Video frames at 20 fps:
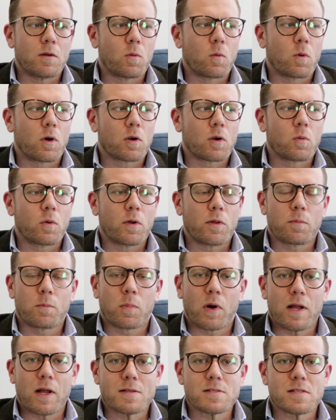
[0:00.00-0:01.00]
work with
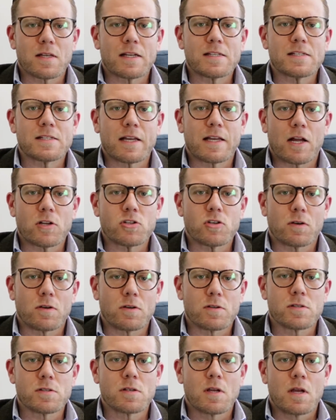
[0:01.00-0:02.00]
brands like
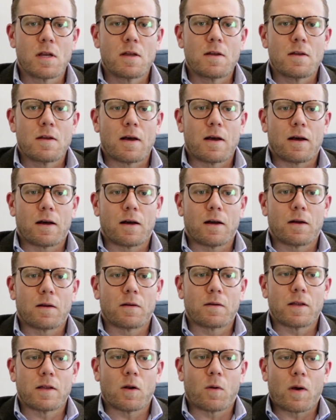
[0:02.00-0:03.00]
Skechers,
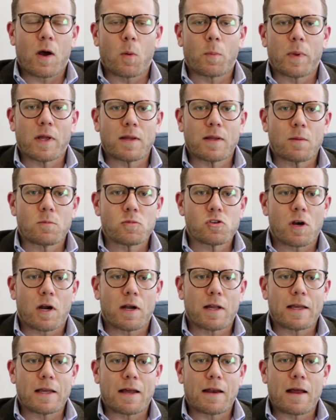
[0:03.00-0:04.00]
uh, you know helping them
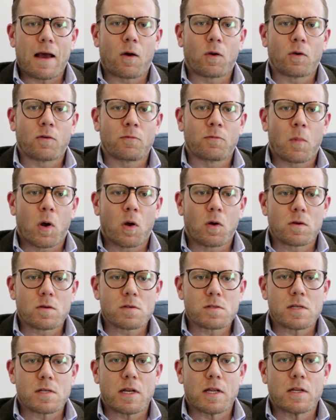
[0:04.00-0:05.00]
try to get out of
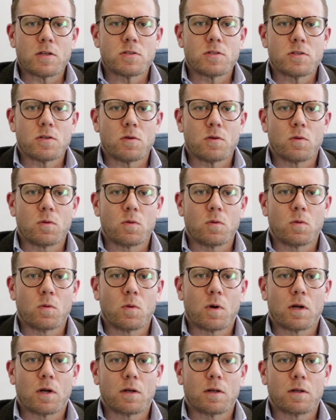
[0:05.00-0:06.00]
malls and into
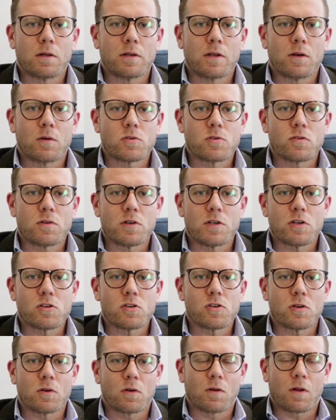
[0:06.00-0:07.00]
uh, you know
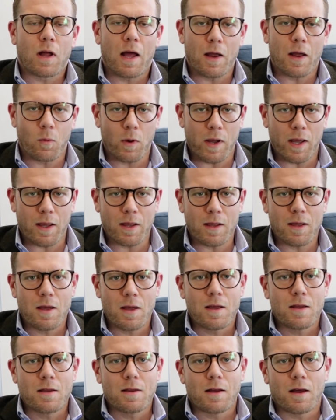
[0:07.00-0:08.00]
traditional highway
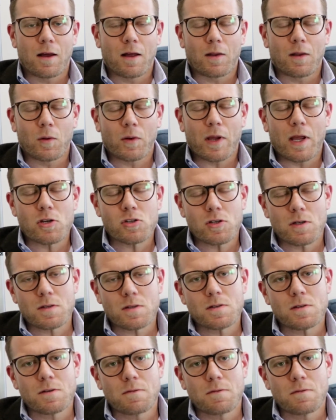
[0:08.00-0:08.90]
uh, locations.